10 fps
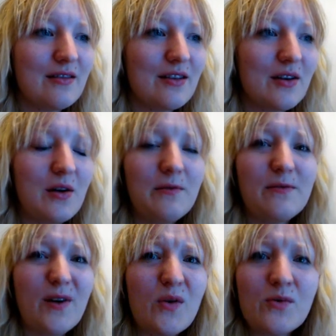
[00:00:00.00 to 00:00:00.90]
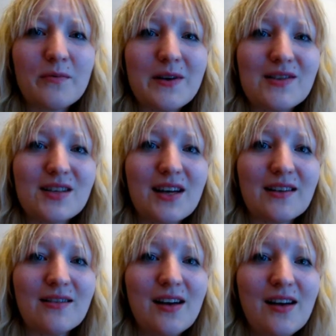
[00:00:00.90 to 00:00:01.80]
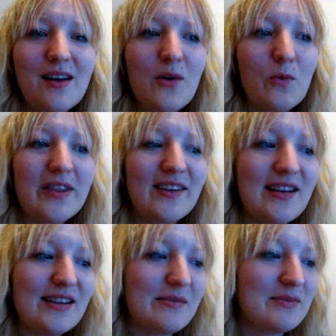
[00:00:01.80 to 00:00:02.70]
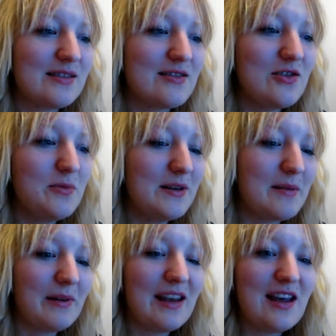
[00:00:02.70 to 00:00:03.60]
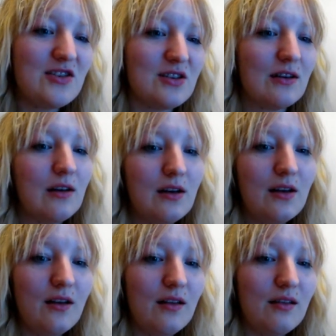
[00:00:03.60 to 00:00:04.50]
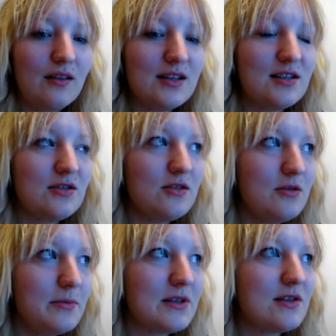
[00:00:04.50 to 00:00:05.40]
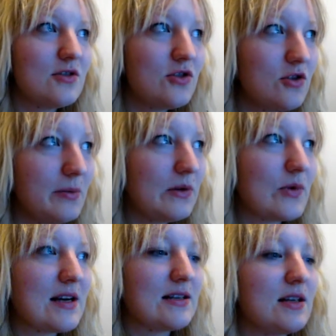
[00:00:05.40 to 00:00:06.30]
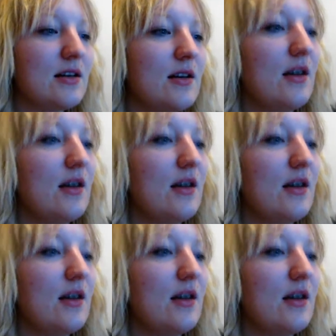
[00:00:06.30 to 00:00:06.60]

a whole phone because I want to get some stupid application? That stupid, stupid ranting.